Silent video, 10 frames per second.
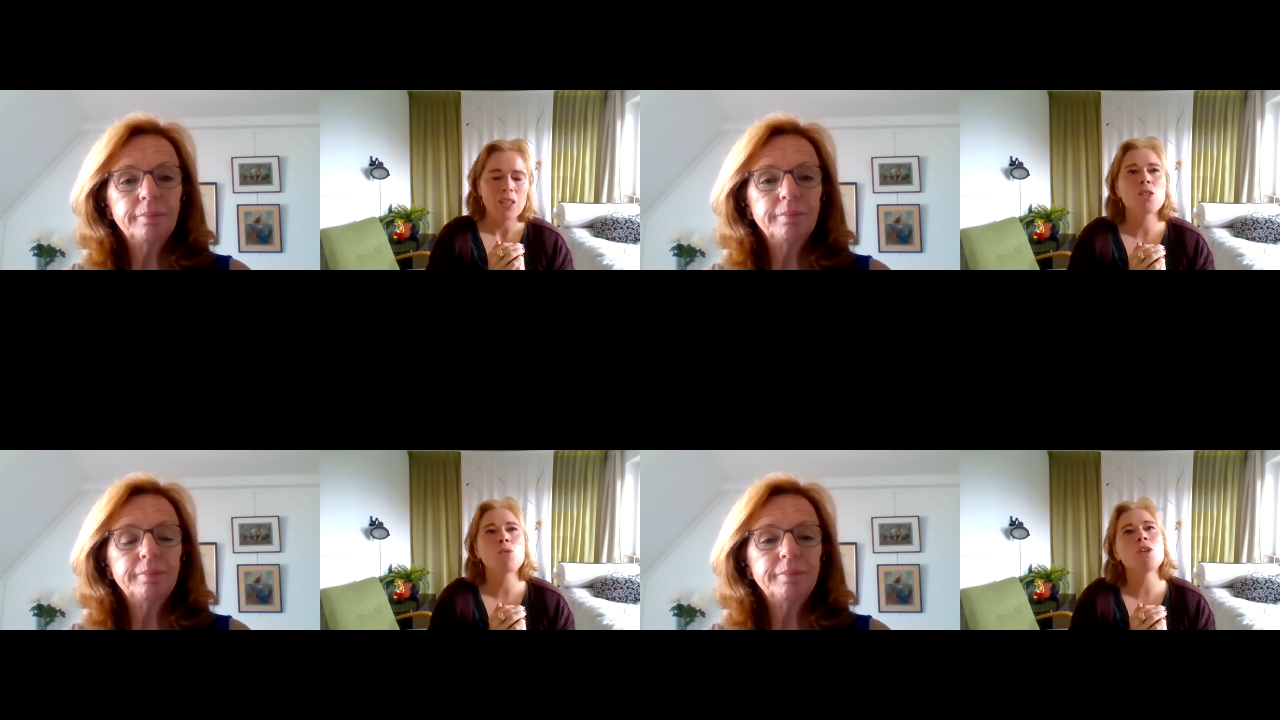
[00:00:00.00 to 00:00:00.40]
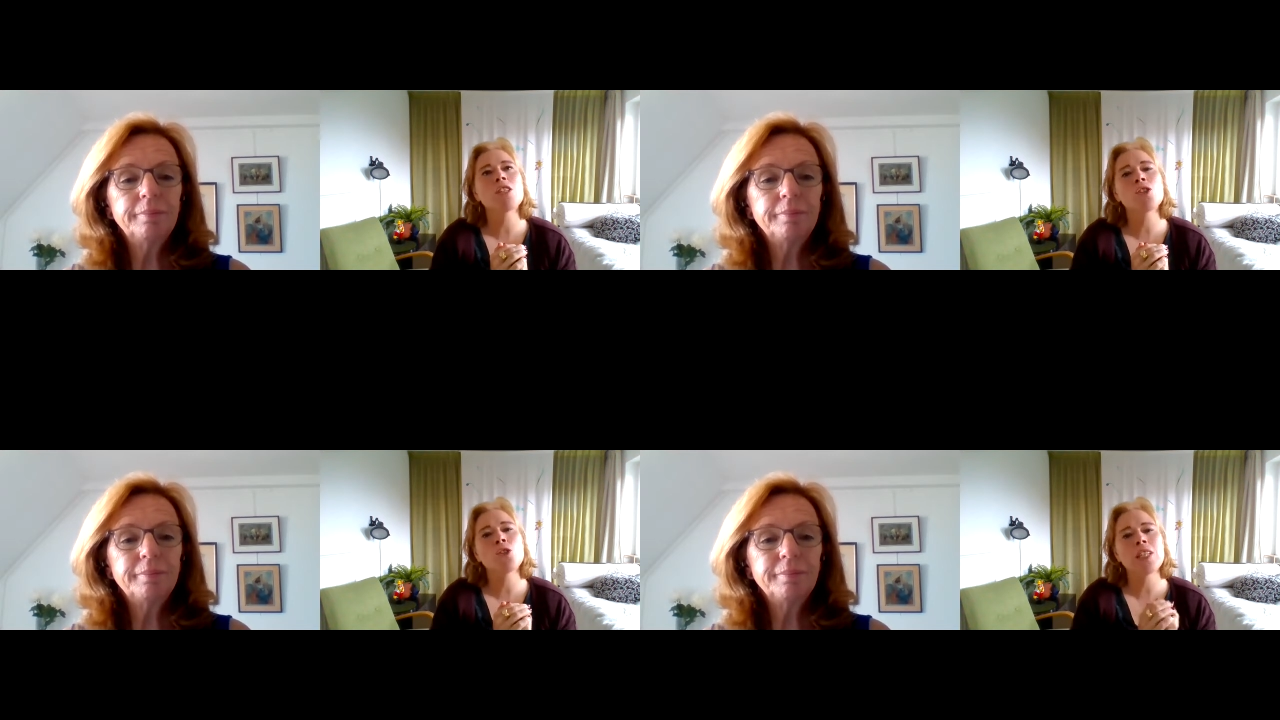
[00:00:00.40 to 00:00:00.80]
Speaker 1: So
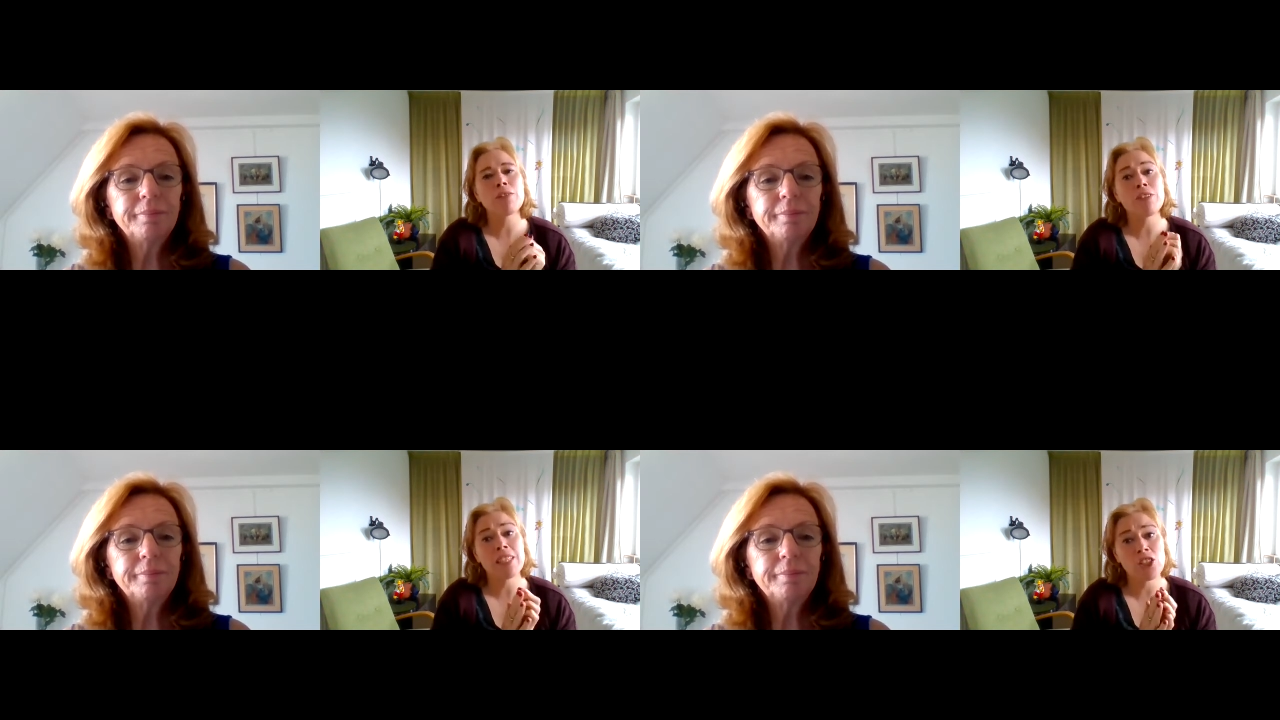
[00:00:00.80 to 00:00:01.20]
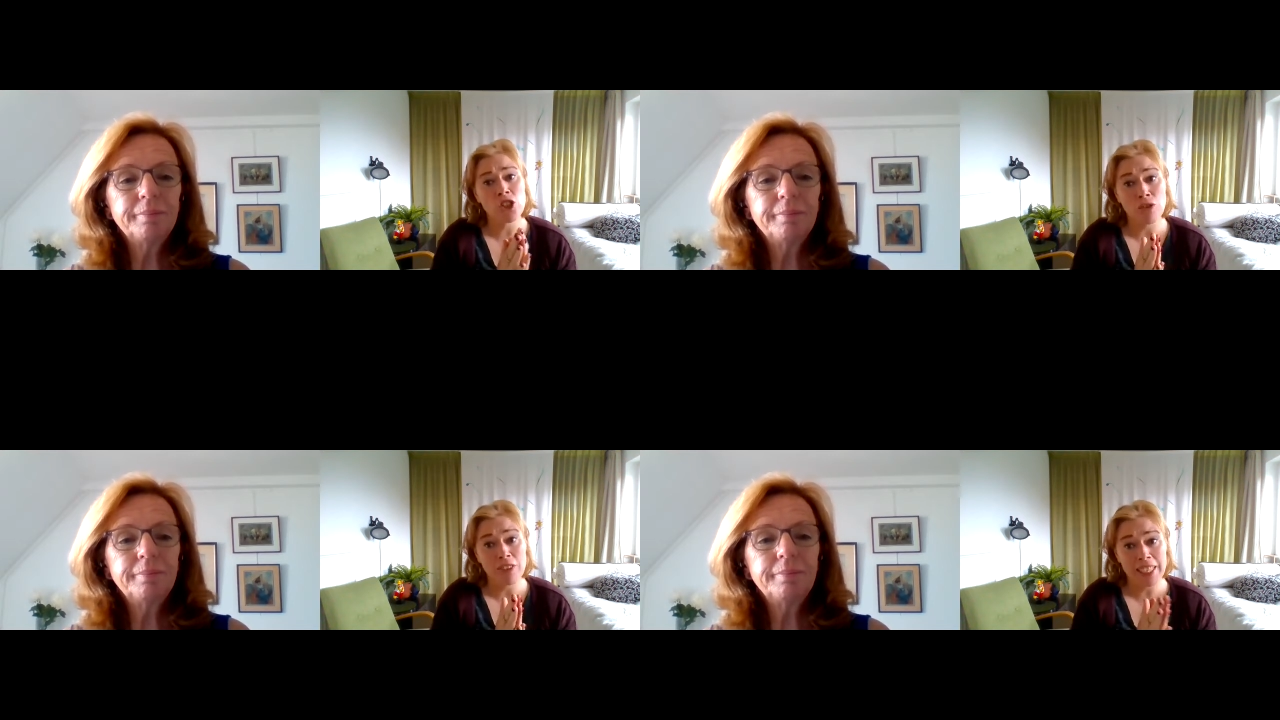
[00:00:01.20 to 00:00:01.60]
what's your
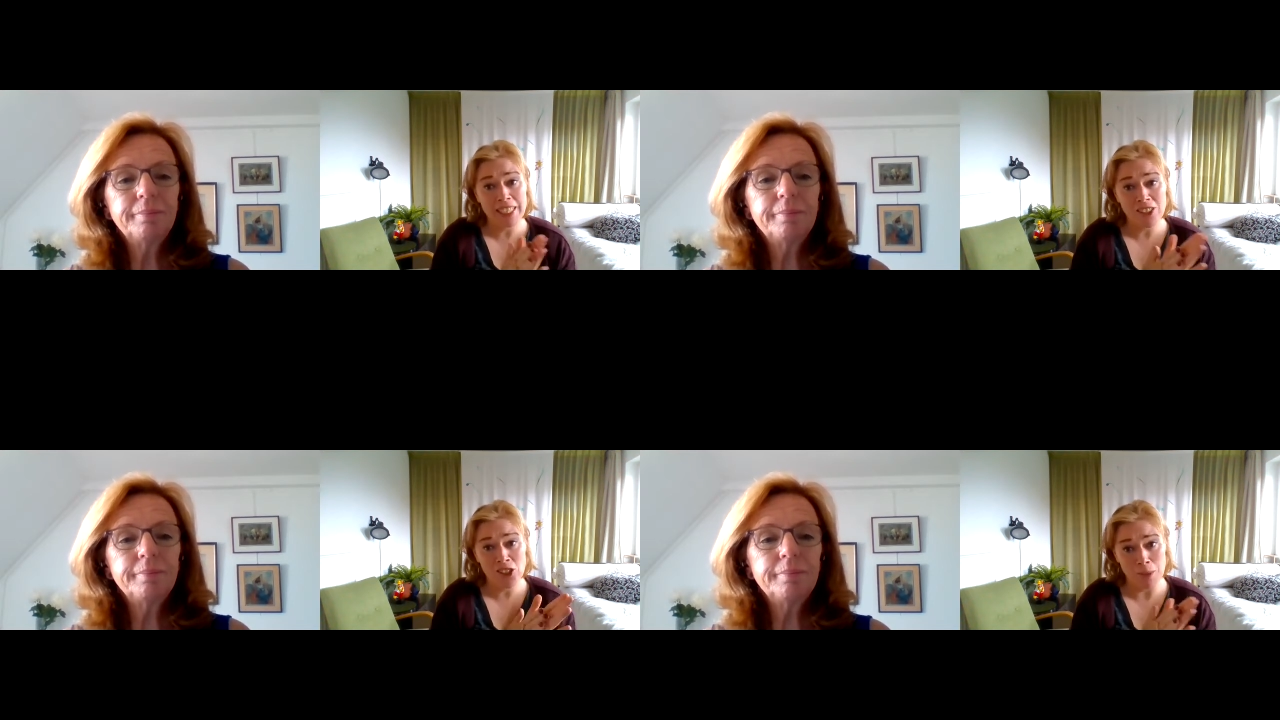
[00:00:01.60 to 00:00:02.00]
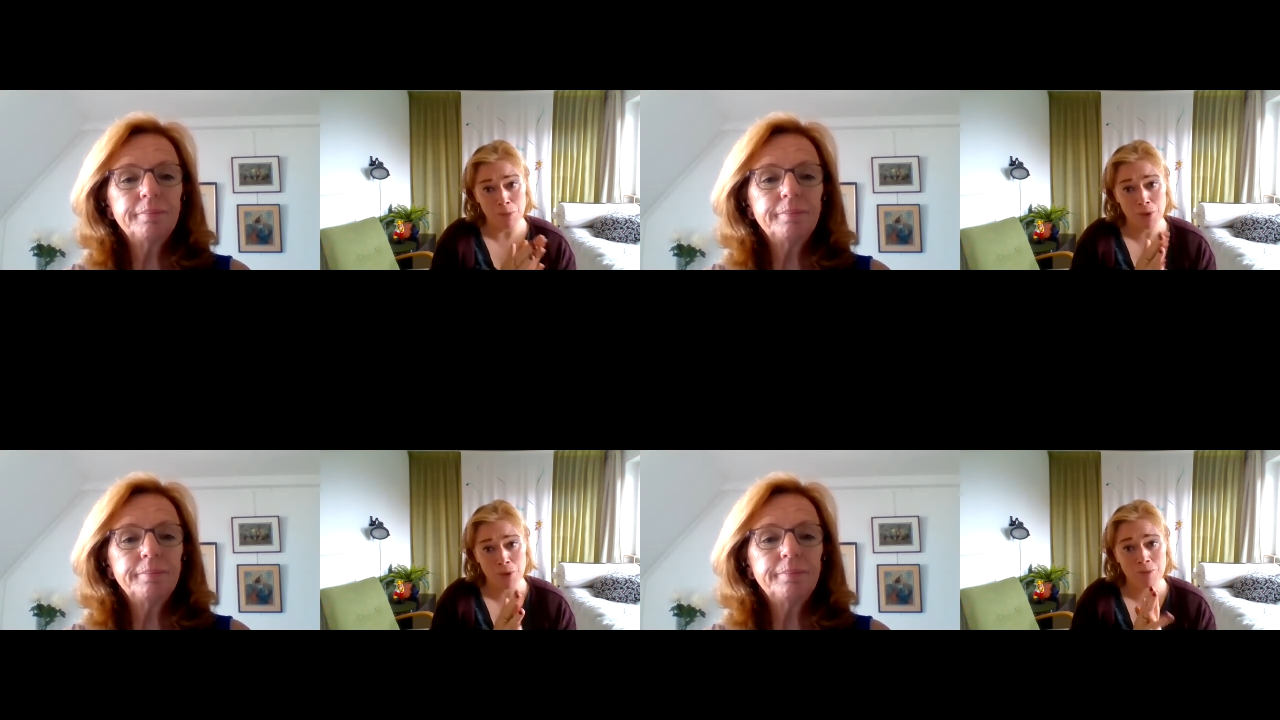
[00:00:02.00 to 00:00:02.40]
definition of leadership?